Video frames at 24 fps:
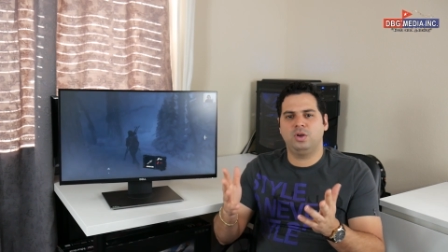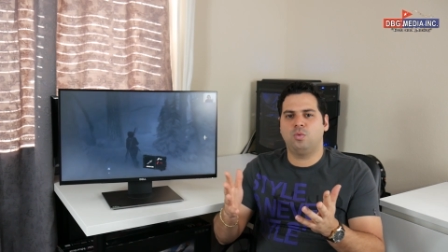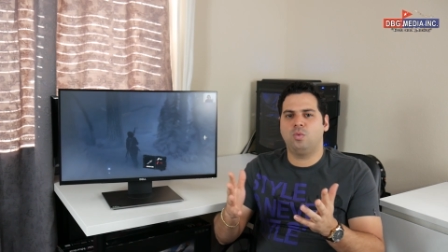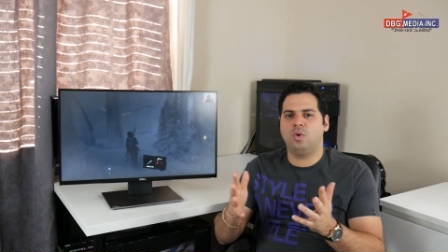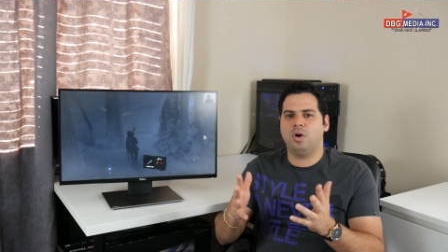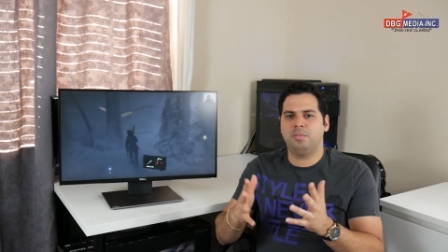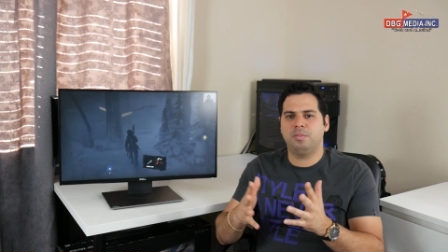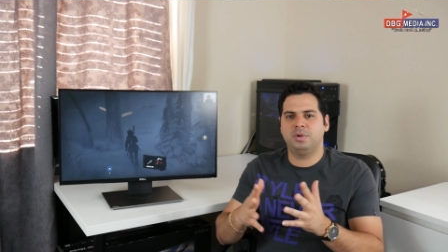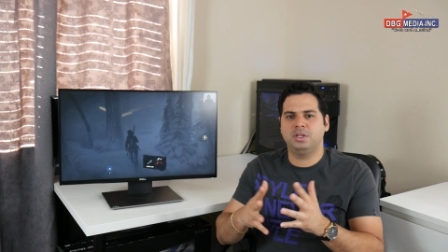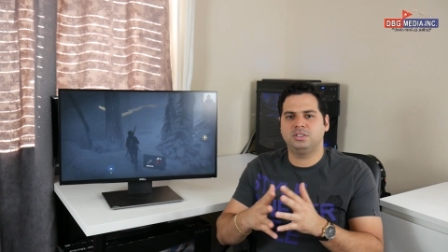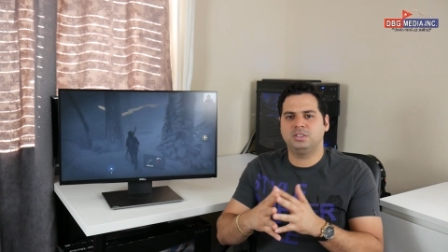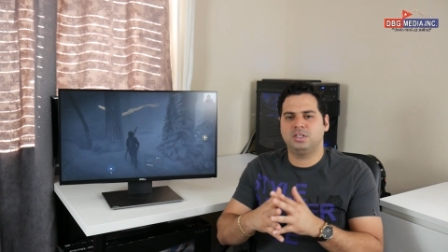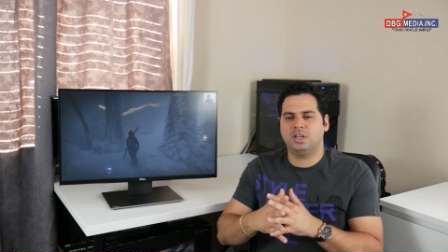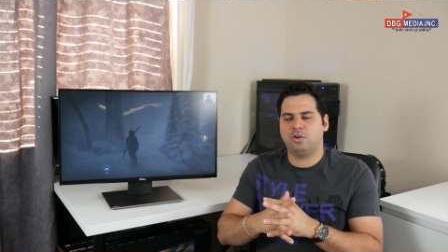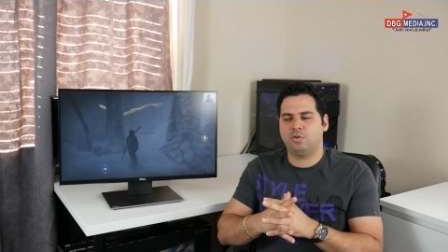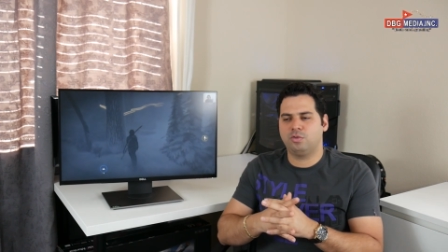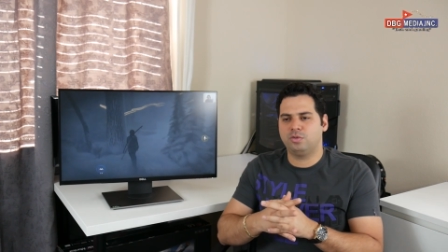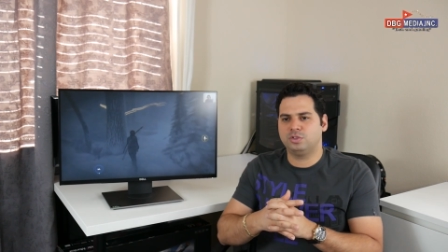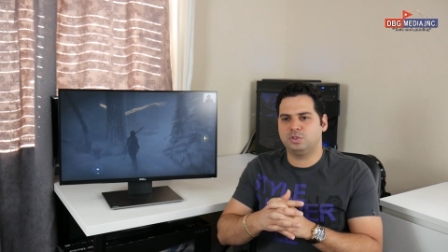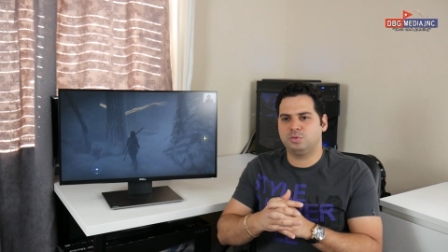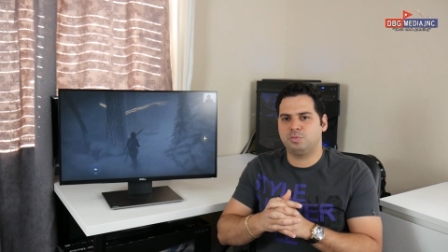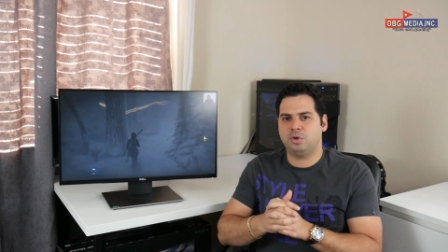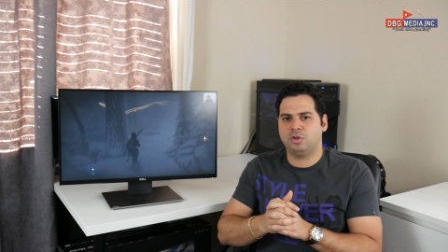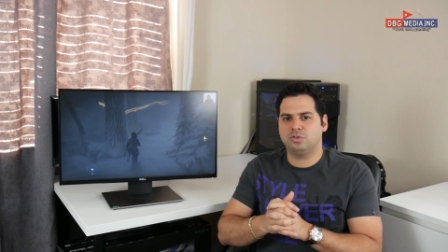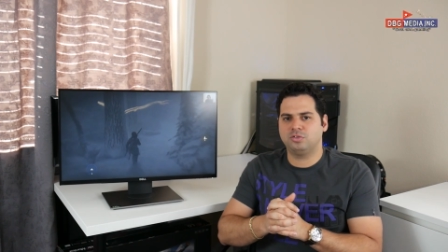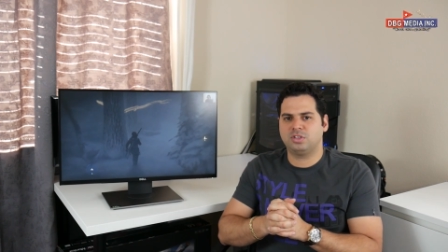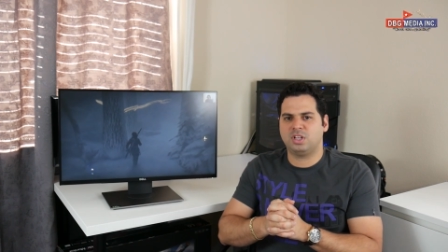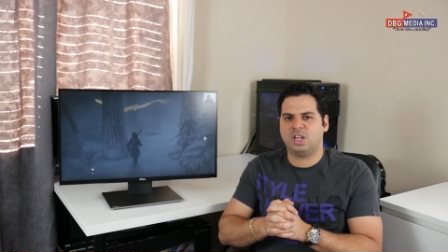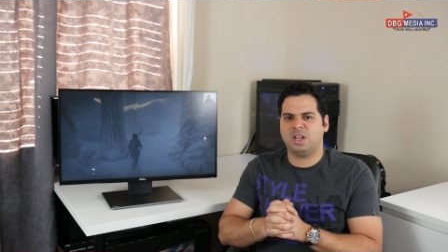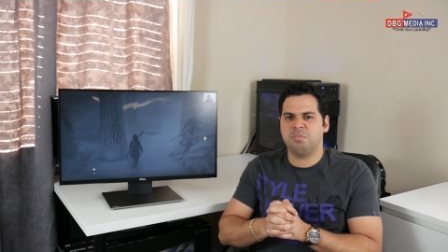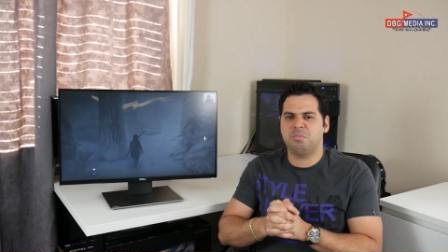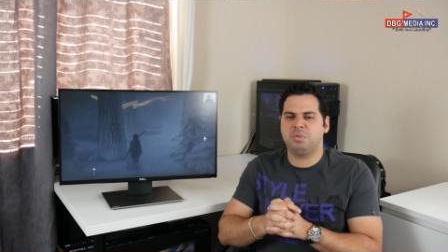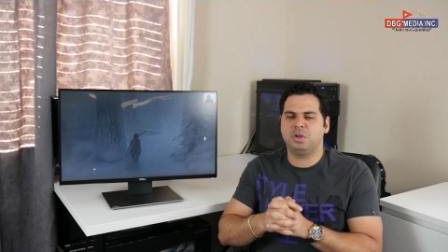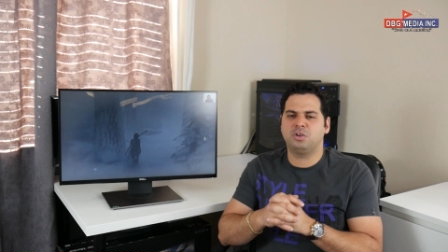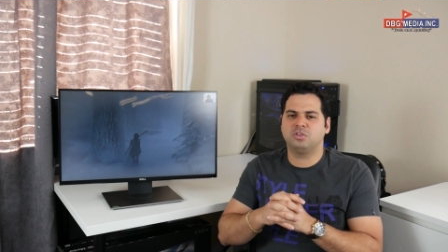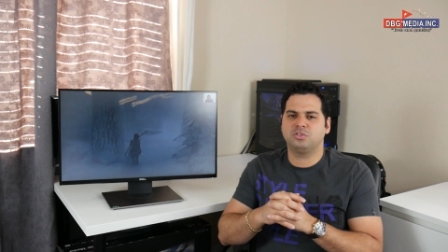a 1 millisecond response
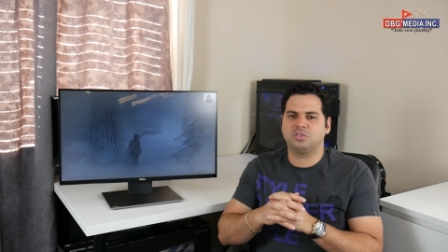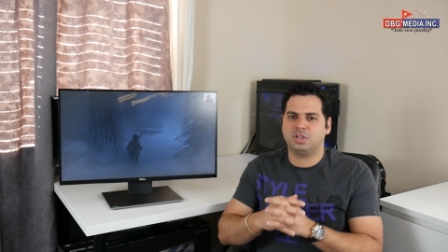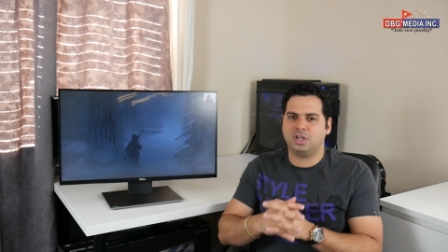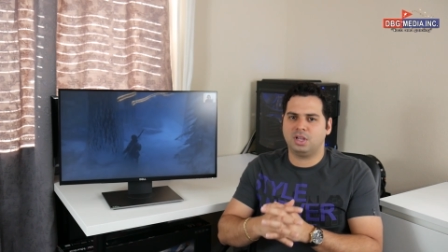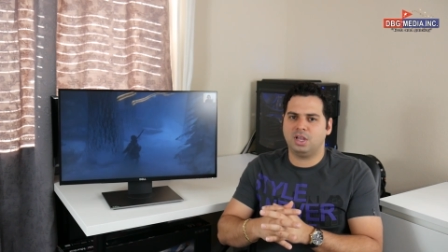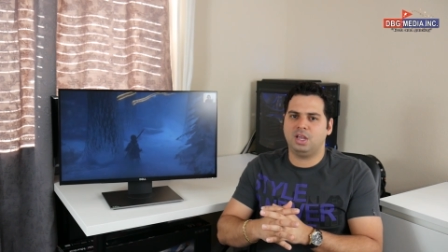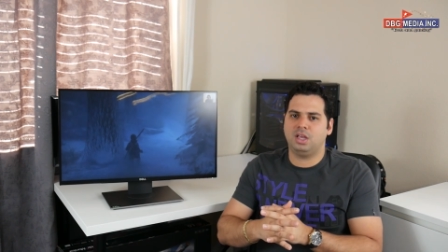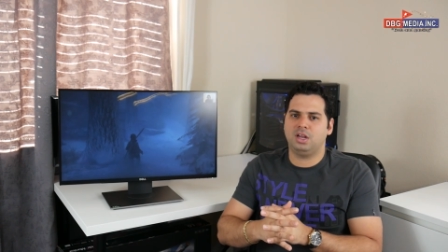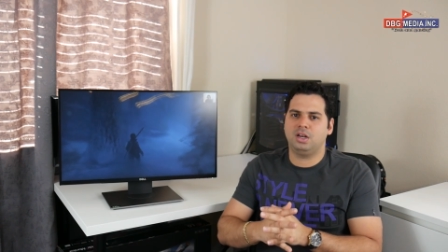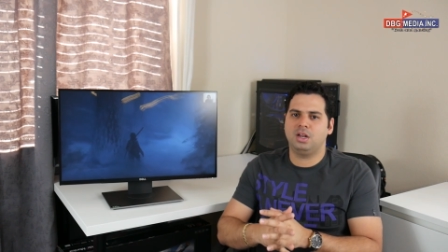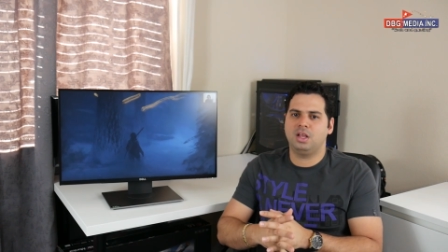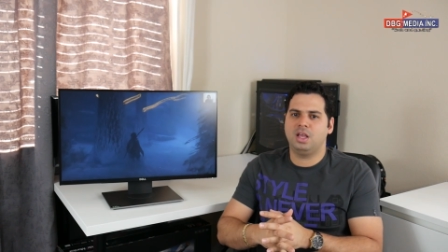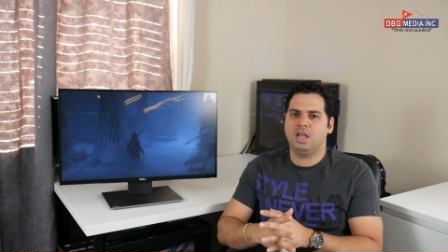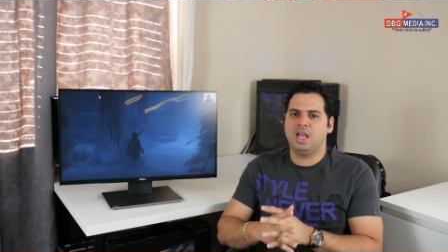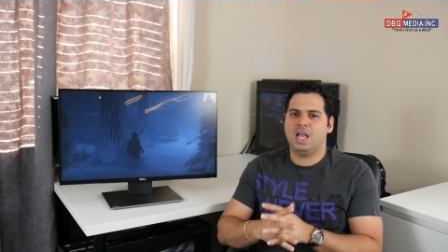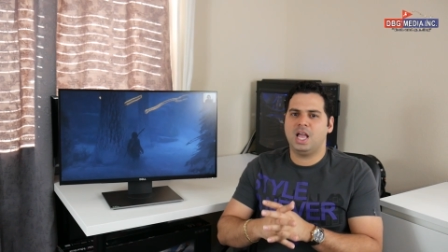time, because again,